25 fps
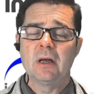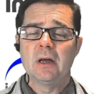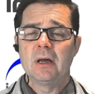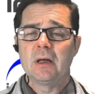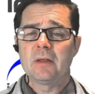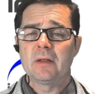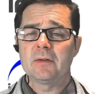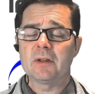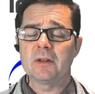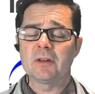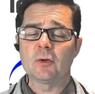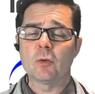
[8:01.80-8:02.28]

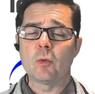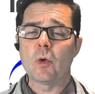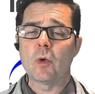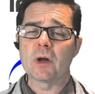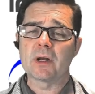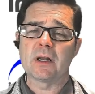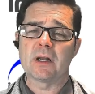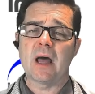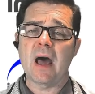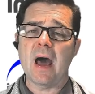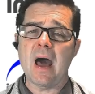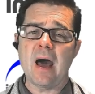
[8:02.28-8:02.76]
than the
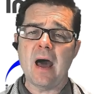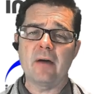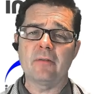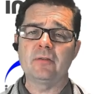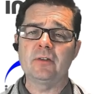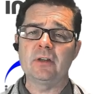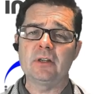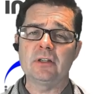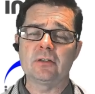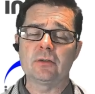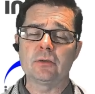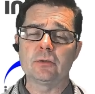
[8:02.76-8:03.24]

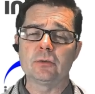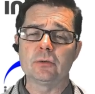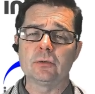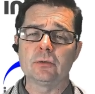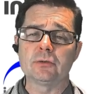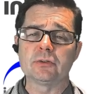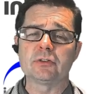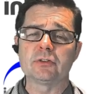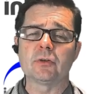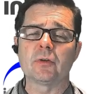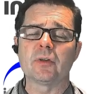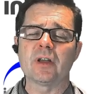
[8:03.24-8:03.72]
1.5D
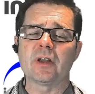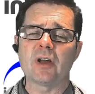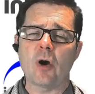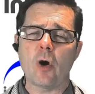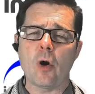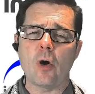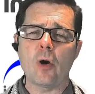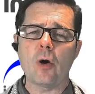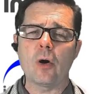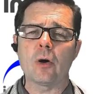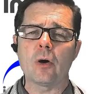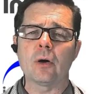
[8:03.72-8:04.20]
tools, so they
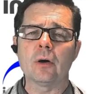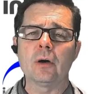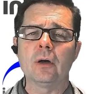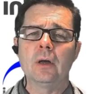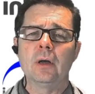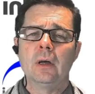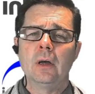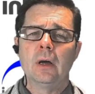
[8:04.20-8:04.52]
are